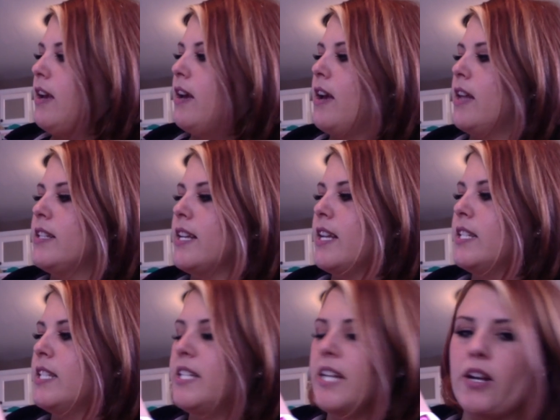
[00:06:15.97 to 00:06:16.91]
it's like a
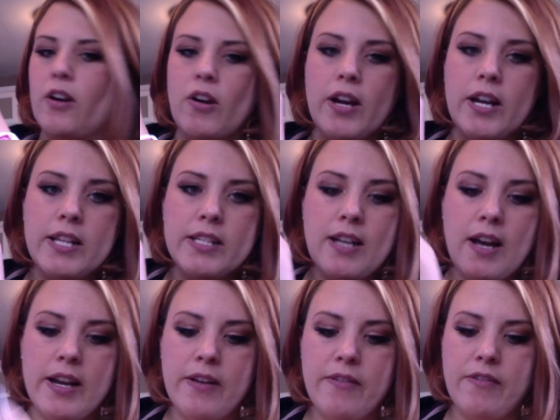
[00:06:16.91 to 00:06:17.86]
sticker, and it's
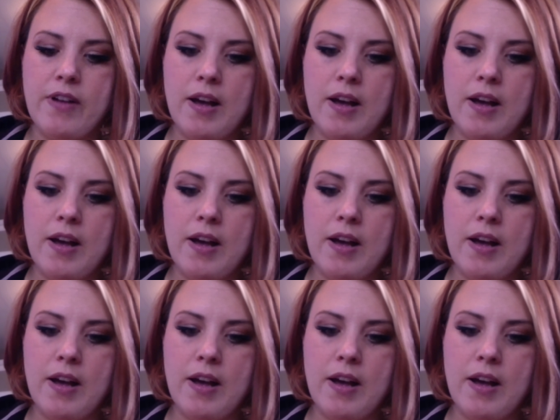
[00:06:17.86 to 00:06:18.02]
kind of